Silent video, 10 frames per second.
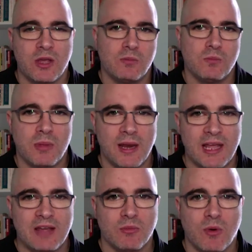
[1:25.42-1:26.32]
we
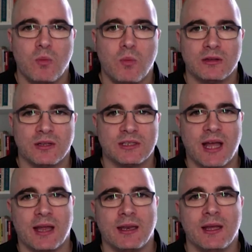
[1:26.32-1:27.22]
believe and what we
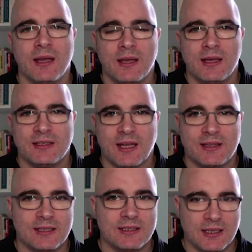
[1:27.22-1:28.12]
understand is that
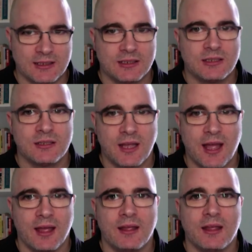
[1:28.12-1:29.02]
this is
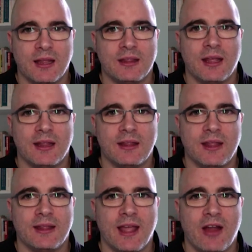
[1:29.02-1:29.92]

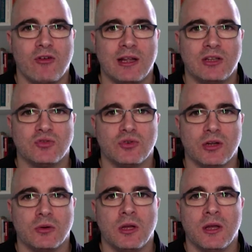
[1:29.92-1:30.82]
integrally
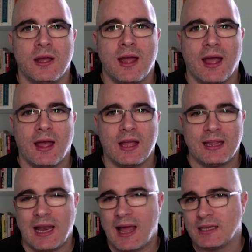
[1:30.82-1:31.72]
true. In
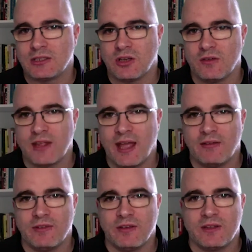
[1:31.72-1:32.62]
the last sort of
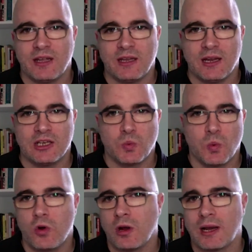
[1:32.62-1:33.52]
10-15 years,
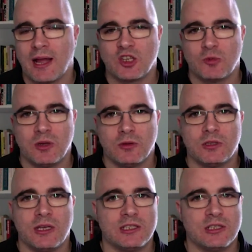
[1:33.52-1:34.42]
working class
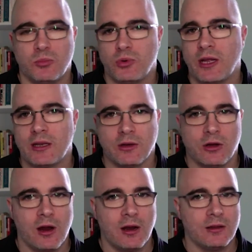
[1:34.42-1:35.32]
communities in Britain,
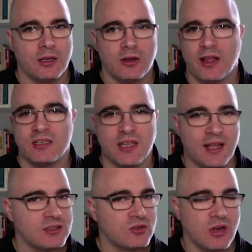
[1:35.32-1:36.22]
Ireland, the United
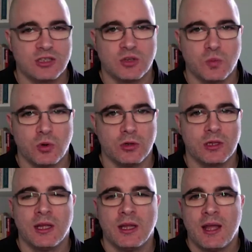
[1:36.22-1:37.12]
States, across the
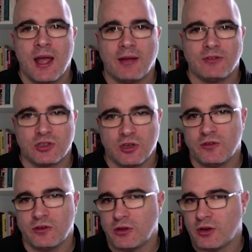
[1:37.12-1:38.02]
world have
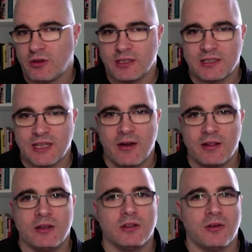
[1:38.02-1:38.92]
suffered under
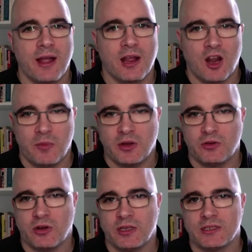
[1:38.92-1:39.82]
austerity, under economic
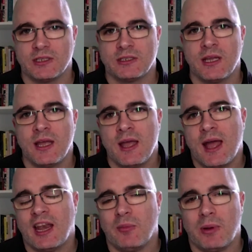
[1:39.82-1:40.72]
crisis,
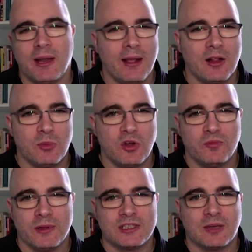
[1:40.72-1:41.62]
and the political
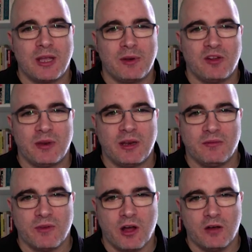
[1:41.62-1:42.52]
movements that people have been
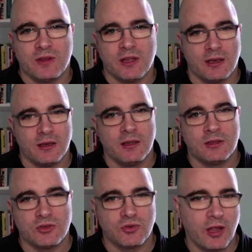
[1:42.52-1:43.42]
involved in
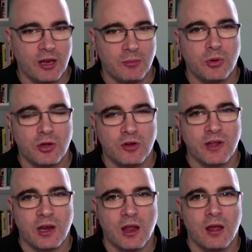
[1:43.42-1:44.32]
to try and improve
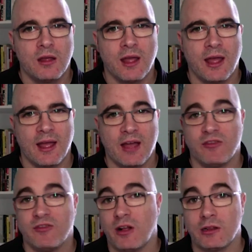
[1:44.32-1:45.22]
their lot have
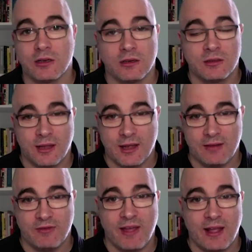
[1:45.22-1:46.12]
faltered,
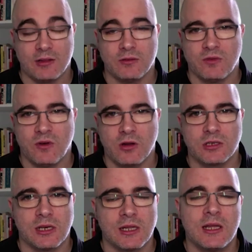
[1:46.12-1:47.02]
have failed,
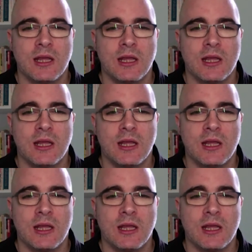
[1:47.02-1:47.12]
unfortunately.